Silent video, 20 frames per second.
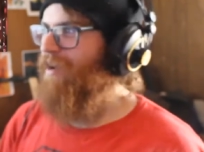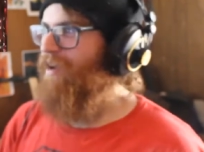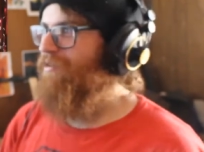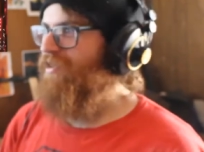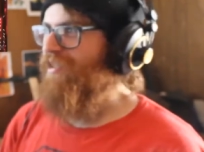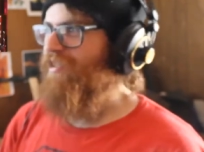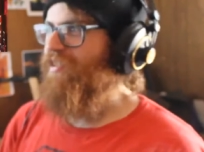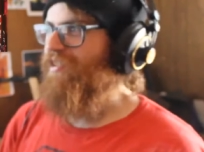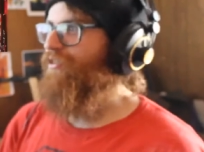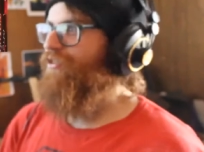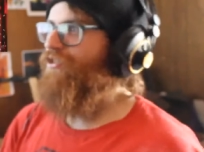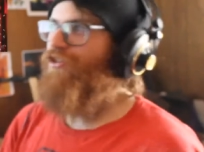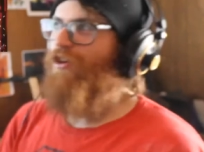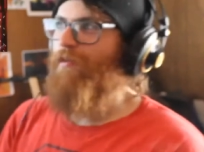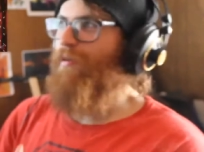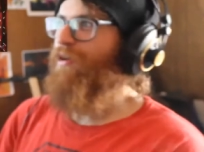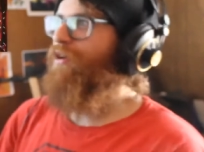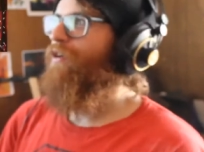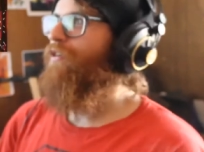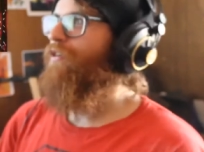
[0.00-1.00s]
was still
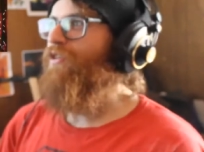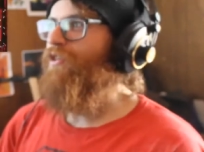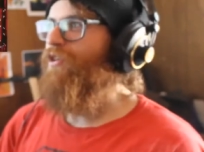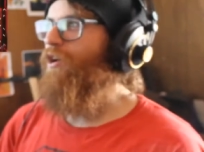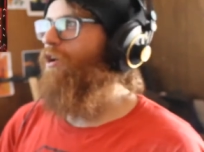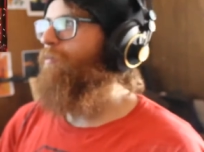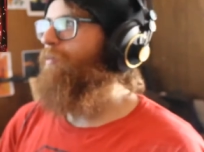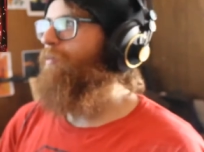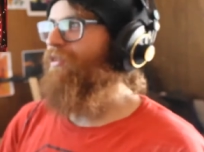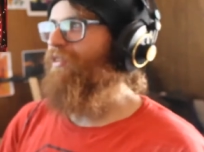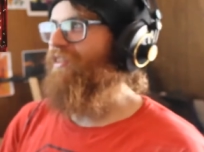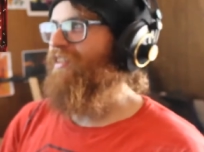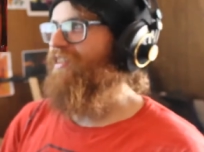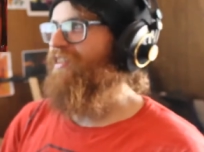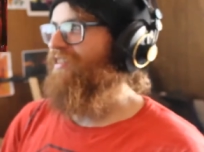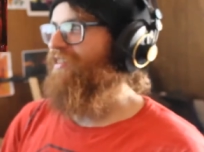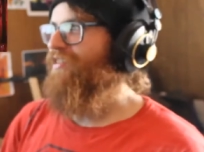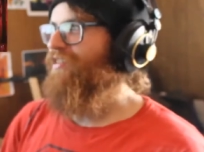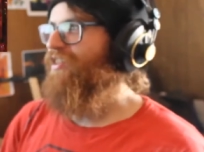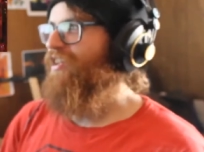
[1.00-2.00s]
jumping over tall
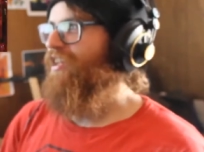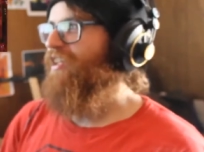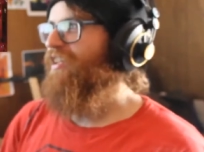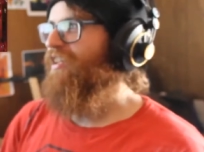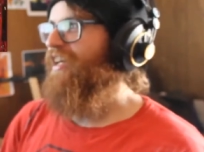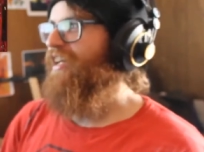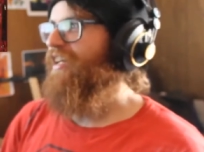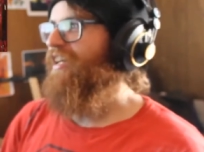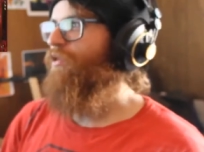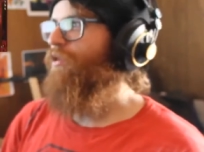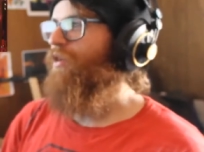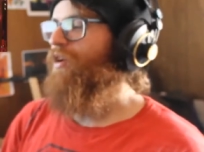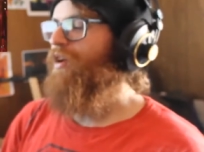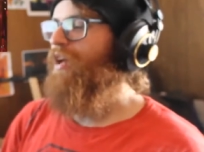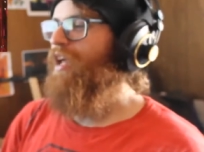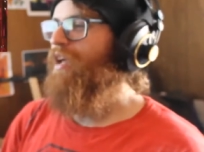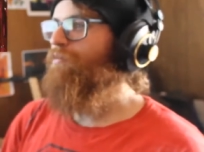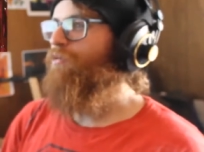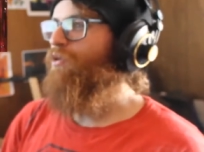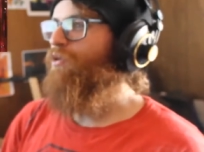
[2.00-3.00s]
buildings and shit. Like Nor-
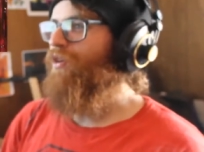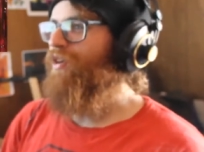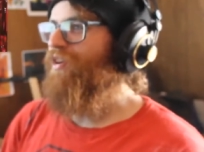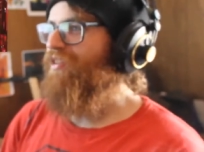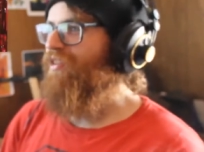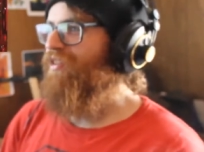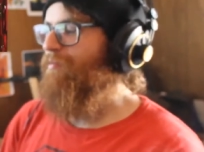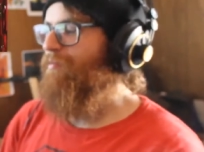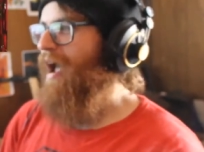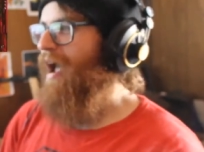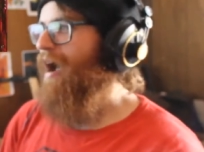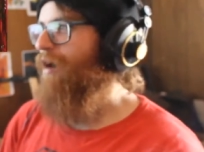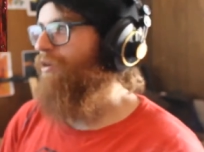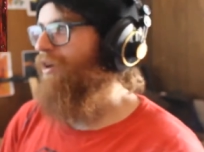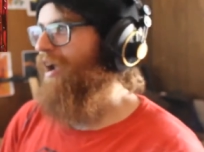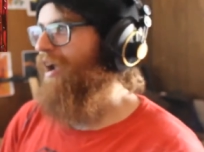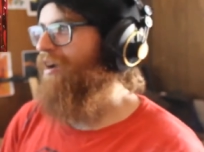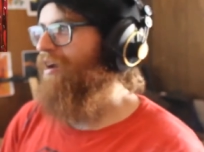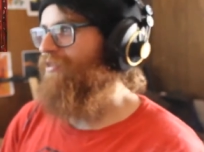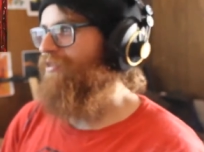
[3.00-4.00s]
Namor is a
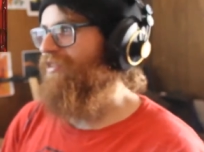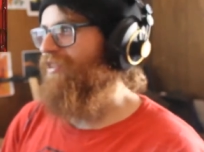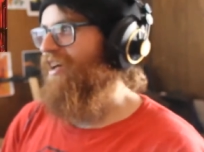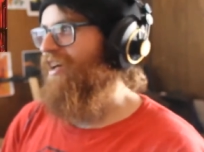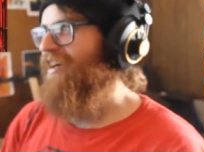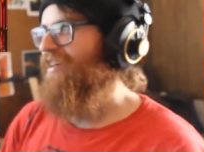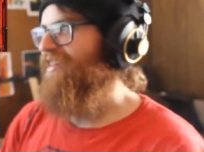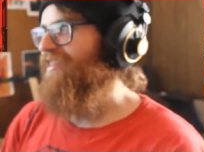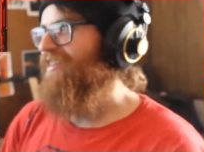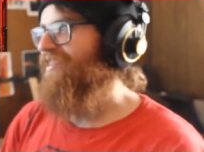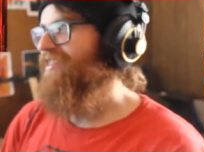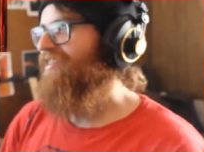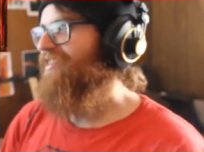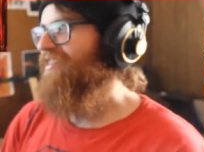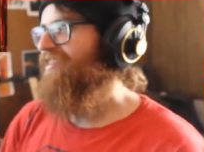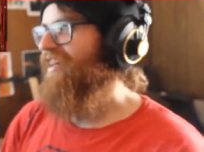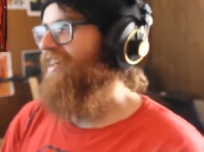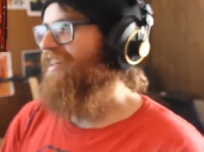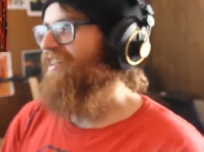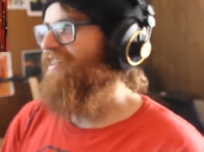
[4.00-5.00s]
powerhouse, a guys.
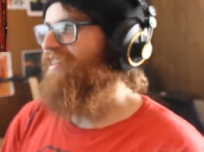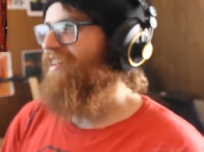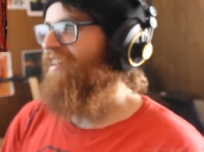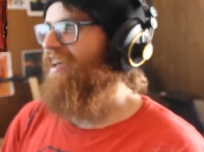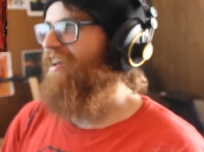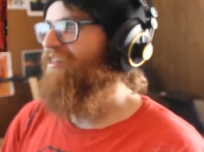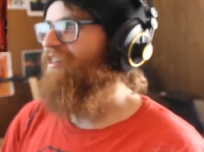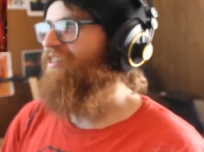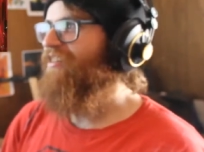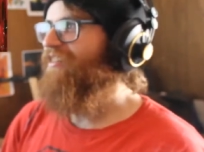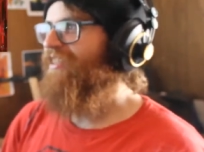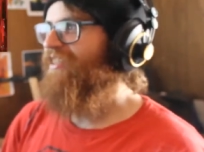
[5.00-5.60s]
Like scale,